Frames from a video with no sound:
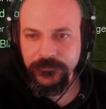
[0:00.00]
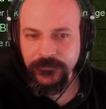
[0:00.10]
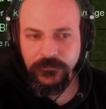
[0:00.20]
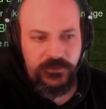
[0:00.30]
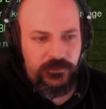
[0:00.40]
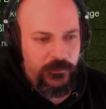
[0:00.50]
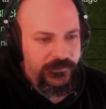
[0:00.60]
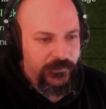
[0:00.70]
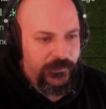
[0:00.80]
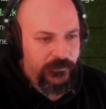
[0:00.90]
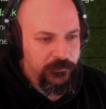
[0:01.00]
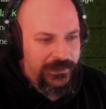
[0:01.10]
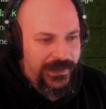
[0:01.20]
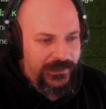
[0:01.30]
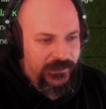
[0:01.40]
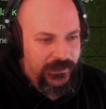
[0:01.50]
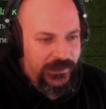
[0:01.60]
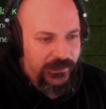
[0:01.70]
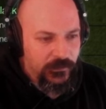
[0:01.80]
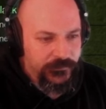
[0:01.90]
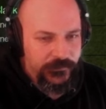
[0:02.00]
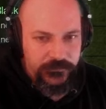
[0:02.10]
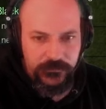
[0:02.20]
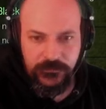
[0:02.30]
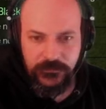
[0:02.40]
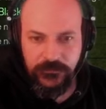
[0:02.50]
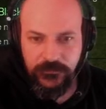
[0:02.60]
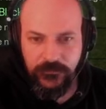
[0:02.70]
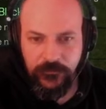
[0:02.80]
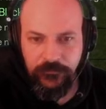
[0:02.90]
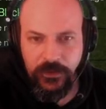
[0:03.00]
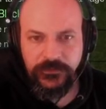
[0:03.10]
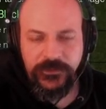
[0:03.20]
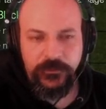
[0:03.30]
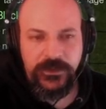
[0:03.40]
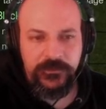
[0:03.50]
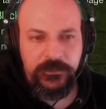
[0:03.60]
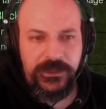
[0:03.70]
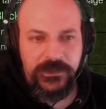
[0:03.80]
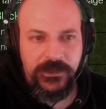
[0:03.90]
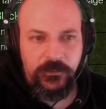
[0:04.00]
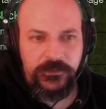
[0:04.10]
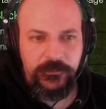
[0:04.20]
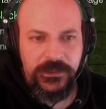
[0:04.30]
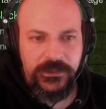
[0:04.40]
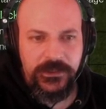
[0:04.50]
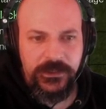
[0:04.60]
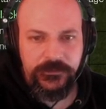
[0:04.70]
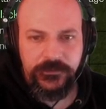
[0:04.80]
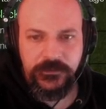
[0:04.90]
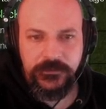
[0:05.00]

Which one was that? That was Black Cloud. Bone Devil cast Black Cloud. What does Black Cloud do?